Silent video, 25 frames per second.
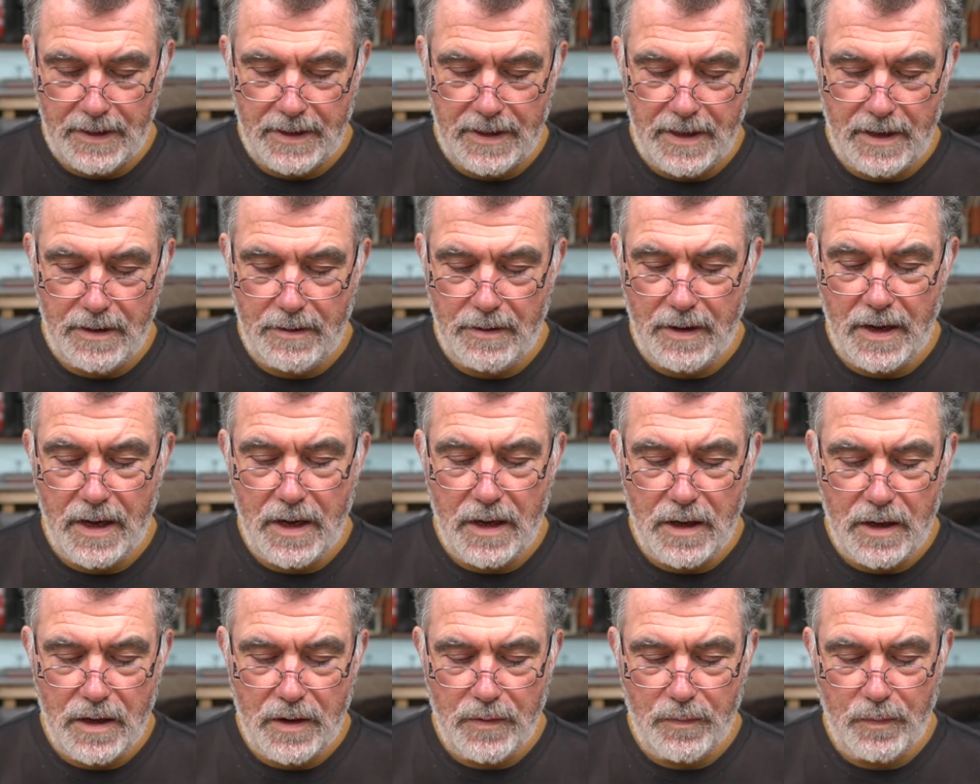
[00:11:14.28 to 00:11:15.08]
Now, I
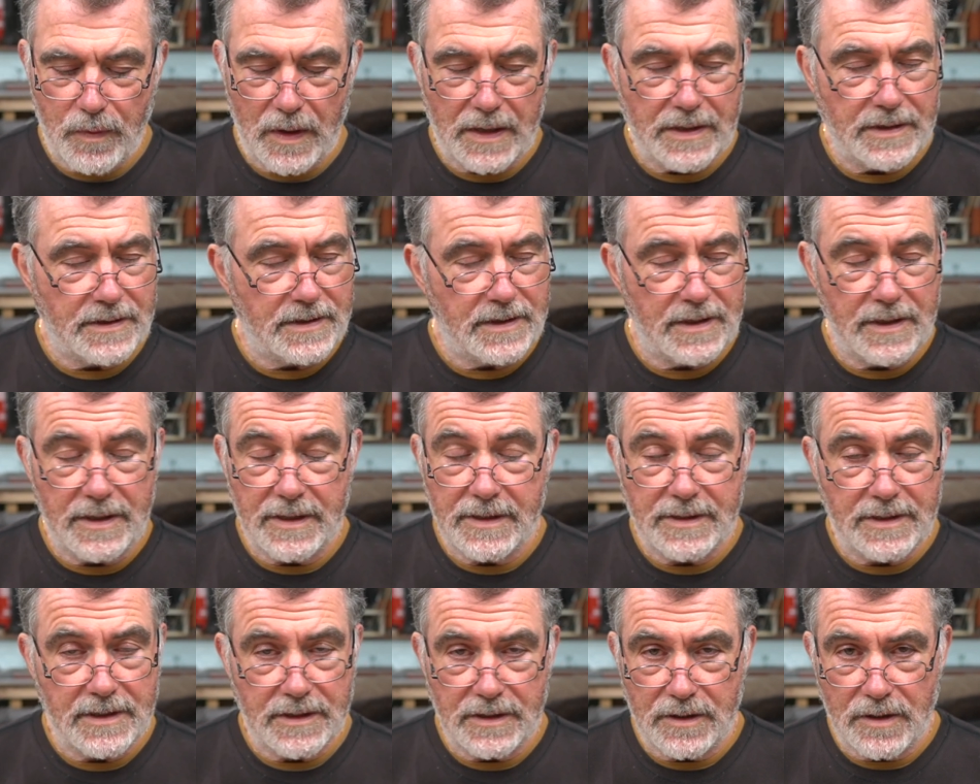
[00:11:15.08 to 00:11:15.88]
heard once, and
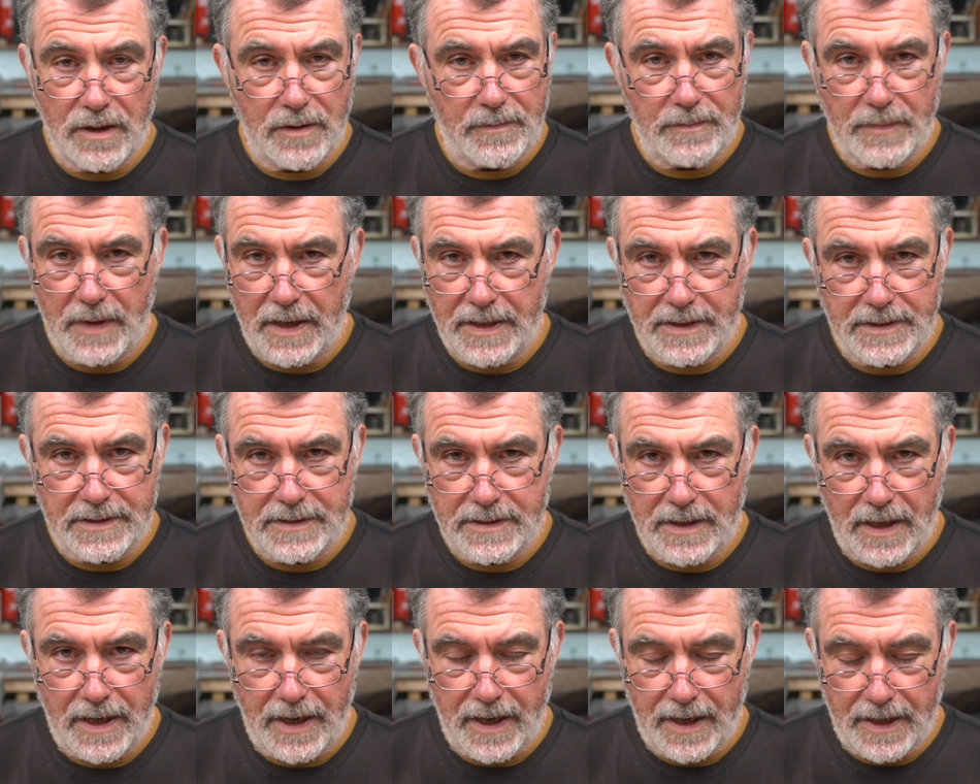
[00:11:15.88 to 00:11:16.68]
this is not my
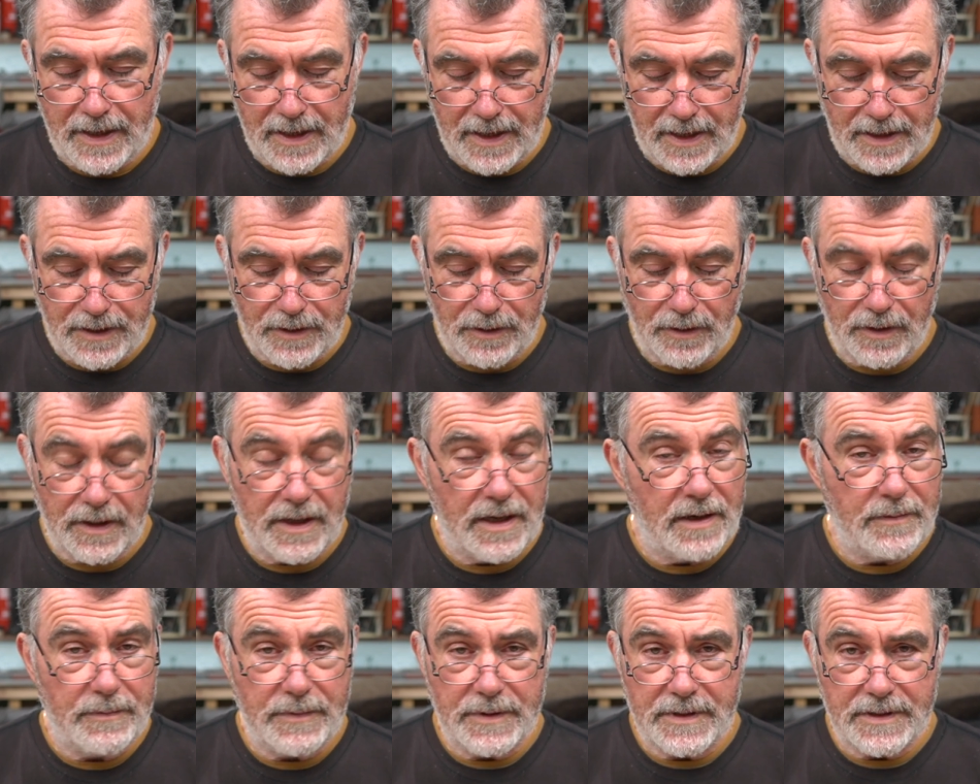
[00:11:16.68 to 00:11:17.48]
saying, and you'll
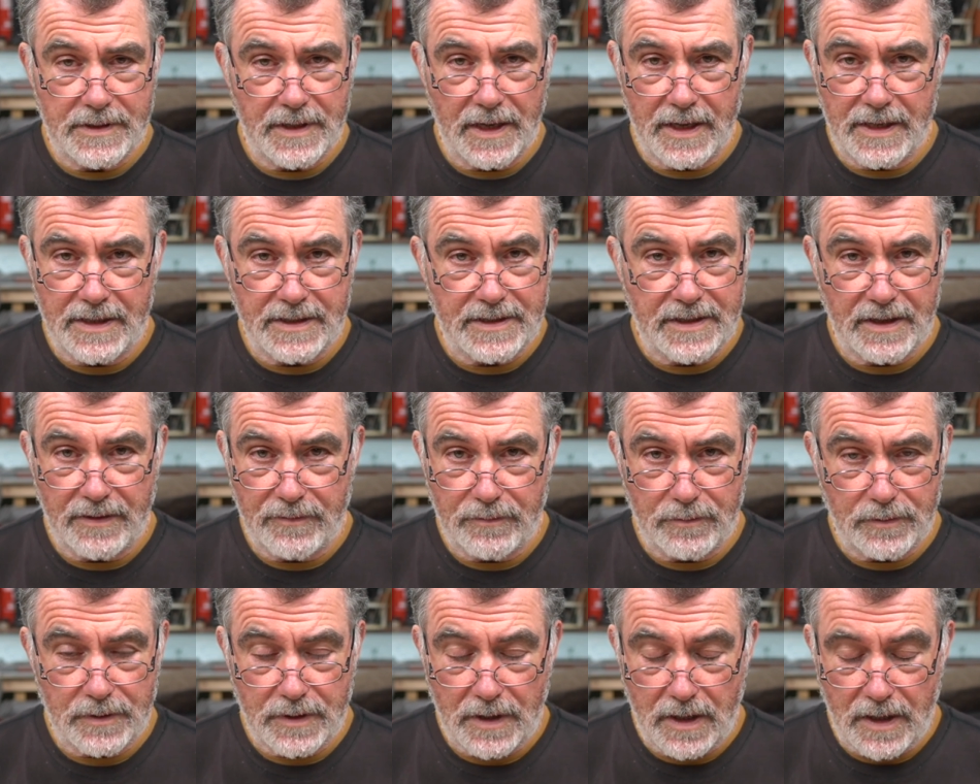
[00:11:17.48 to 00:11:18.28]
hear me say it
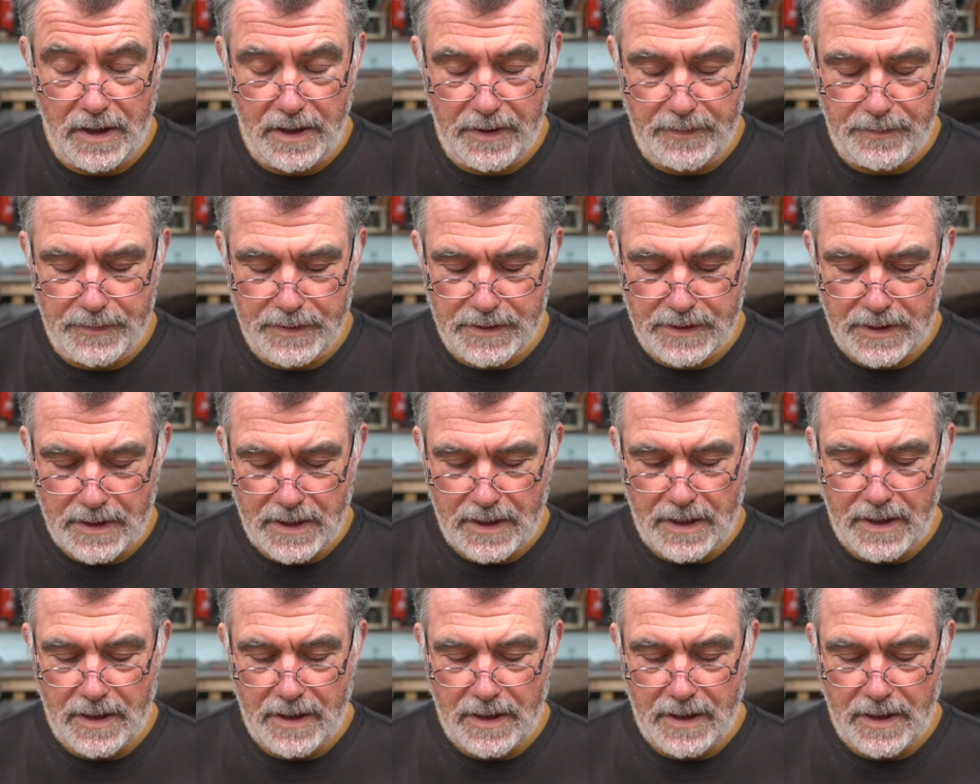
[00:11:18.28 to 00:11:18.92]
several times,